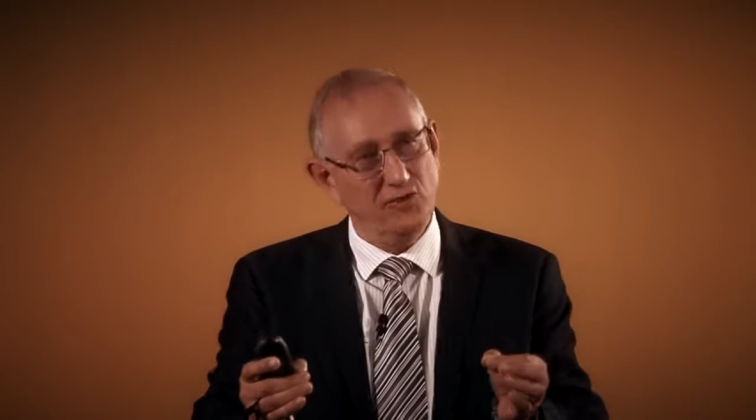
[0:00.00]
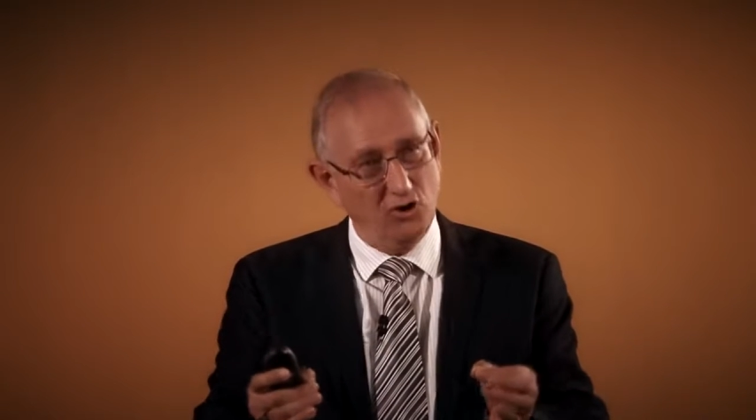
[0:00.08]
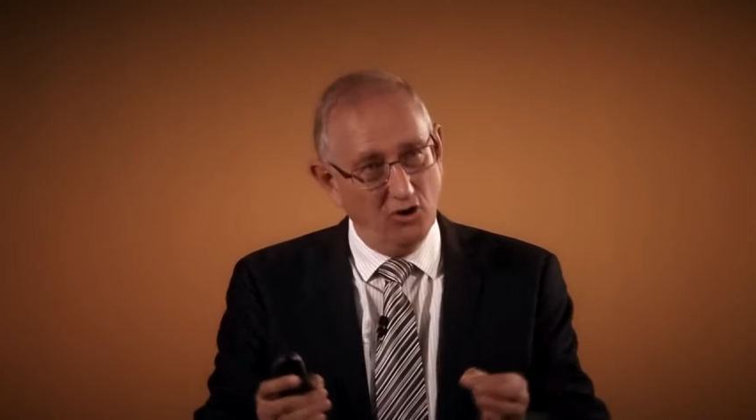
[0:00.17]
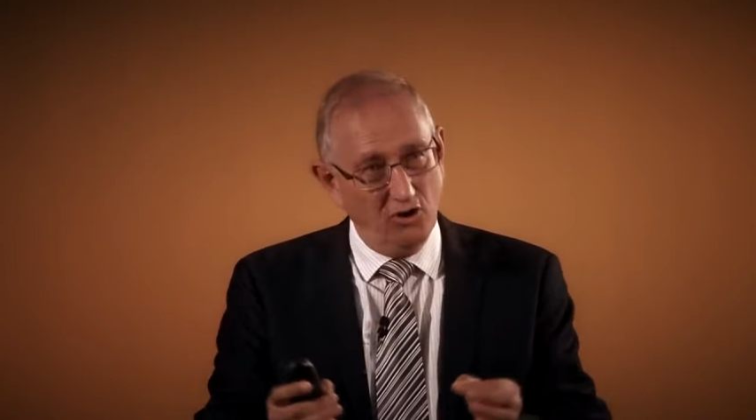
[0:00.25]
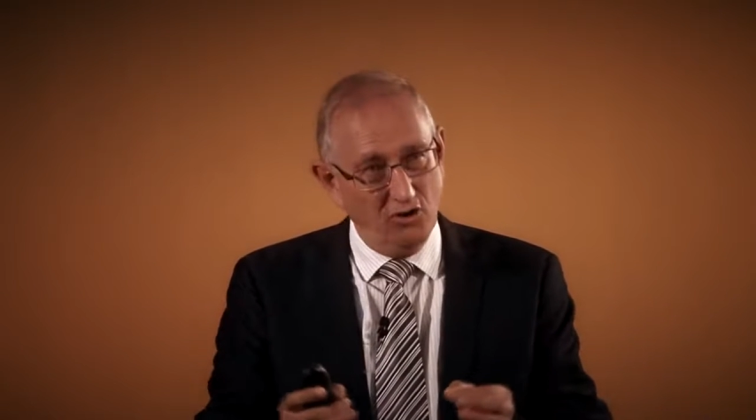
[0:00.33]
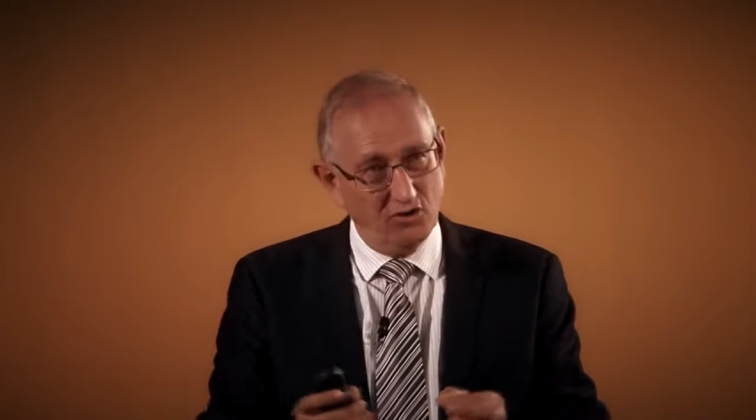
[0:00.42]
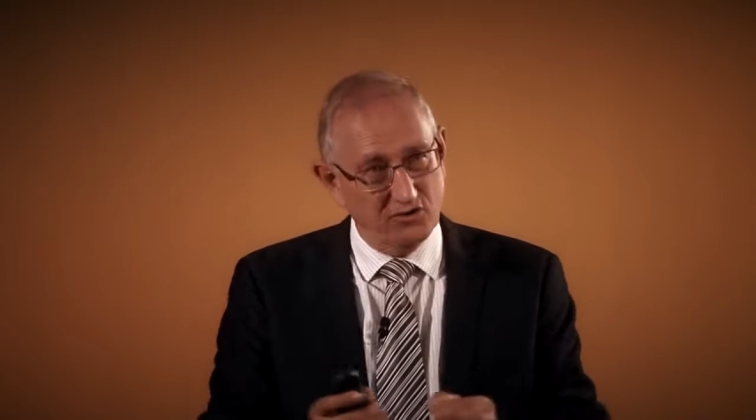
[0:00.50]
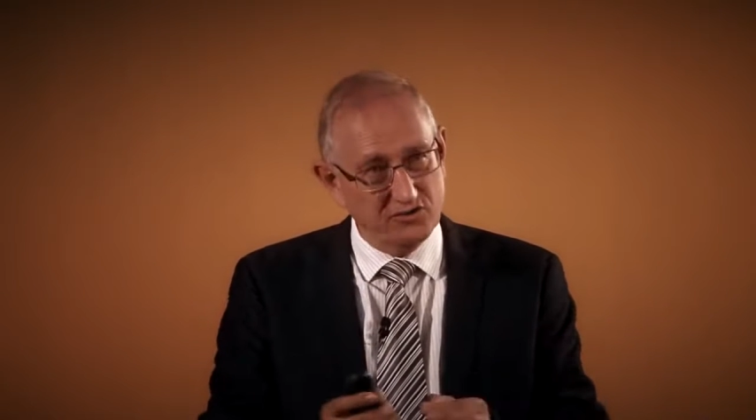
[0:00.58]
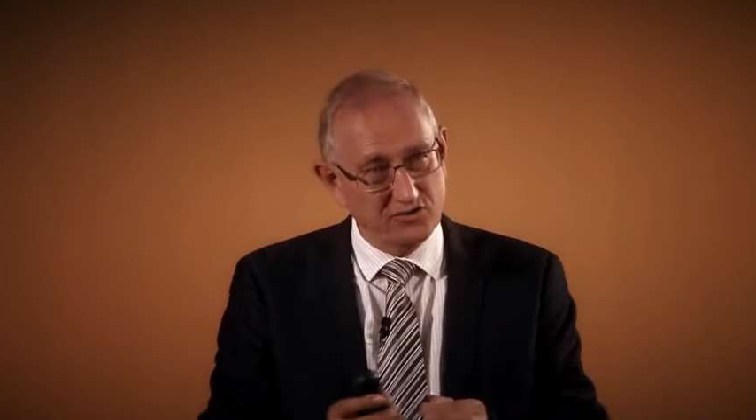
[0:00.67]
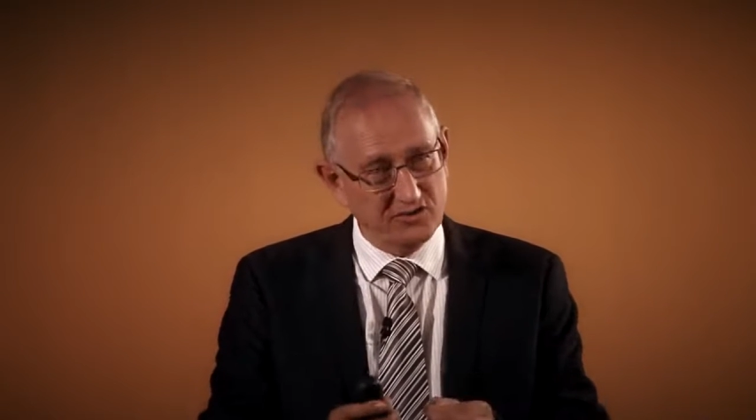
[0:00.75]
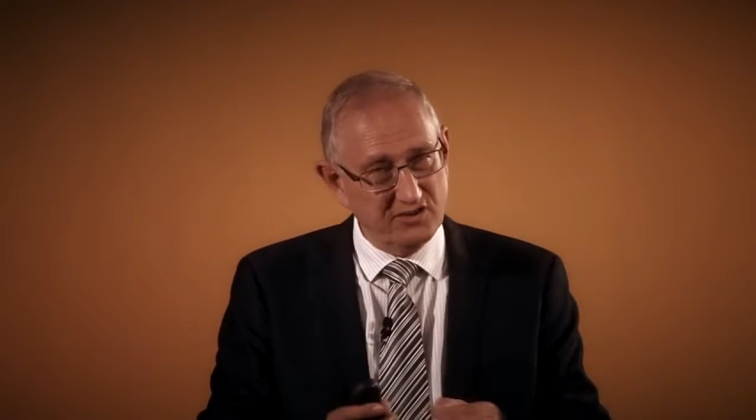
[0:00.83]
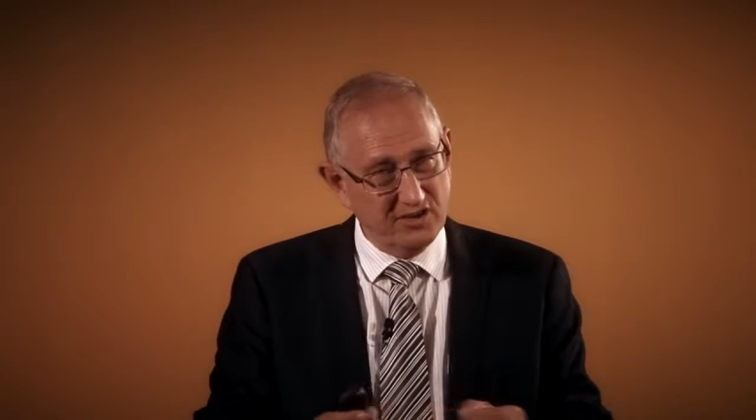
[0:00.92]

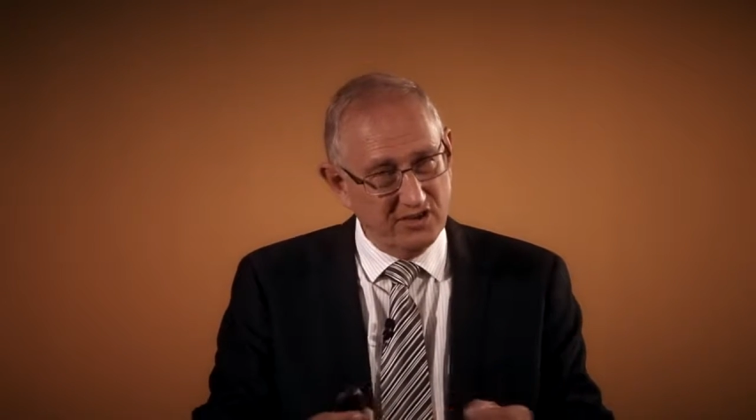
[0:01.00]
laws